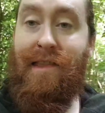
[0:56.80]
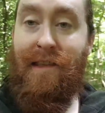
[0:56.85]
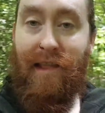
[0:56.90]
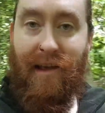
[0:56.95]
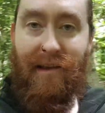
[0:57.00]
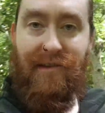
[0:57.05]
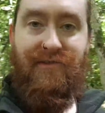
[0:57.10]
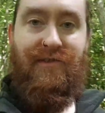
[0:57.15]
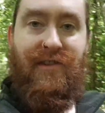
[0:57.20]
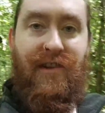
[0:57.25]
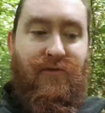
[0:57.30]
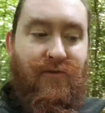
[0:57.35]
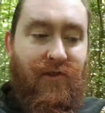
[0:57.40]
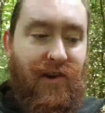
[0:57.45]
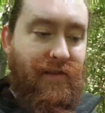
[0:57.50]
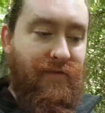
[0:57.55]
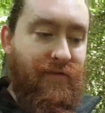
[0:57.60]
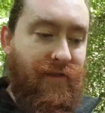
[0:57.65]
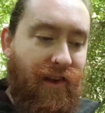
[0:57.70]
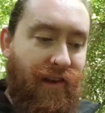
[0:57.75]
last
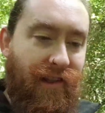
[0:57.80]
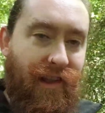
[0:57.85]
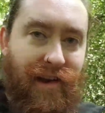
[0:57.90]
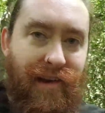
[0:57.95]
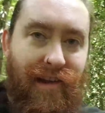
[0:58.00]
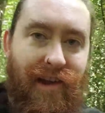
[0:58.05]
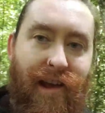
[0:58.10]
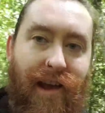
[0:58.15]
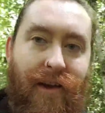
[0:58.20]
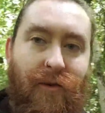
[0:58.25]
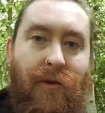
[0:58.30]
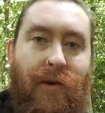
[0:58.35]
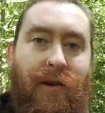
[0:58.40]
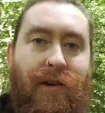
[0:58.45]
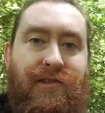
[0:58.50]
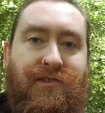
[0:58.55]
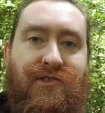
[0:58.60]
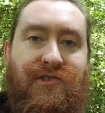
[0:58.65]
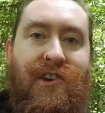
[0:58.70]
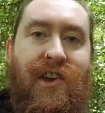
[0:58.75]
reading vlog that I did, I
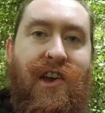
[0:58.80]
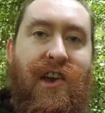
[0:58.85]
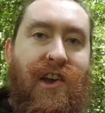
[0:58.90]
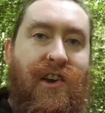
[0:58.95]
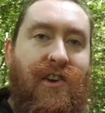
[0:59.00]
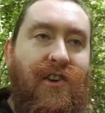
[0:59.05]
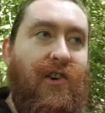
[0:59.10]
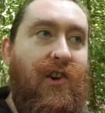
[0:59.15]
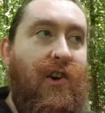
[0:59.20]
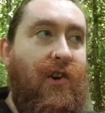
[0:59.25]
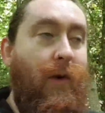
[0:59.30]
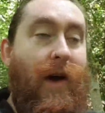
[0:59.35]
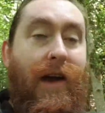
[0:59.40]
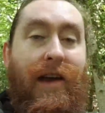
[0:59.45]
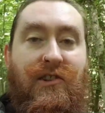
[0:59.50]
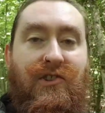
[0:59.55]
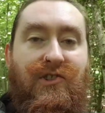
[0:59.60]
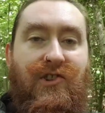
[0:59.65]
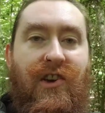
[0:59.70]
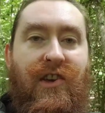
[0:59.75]
was quite
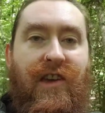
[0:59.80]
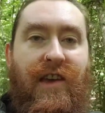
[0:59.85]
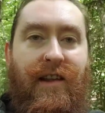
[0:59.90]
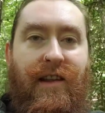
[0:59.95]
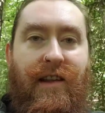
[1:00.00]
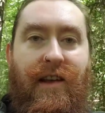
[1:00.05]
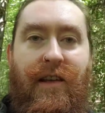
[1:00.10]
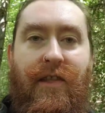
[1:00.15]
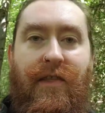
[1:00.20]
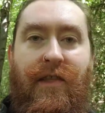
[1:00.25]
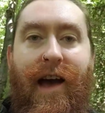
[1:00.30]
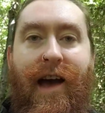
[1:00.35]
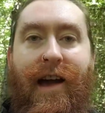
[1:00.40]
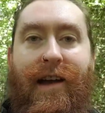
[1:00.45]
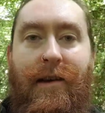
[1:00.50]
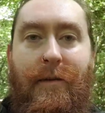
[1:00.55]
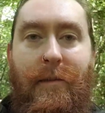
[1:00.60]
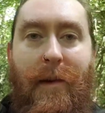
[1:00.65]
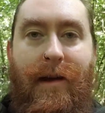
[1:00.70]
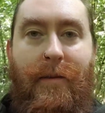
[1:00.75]
enjoying The
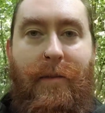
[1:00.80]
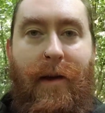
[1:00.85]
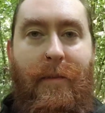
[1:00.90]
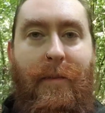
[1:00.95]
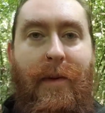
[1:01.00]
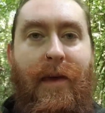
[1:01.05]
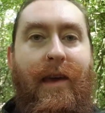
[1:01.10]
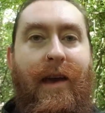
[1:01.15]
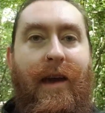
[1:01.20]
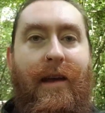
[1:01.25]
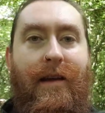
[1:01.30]
Hanged Man by P.N.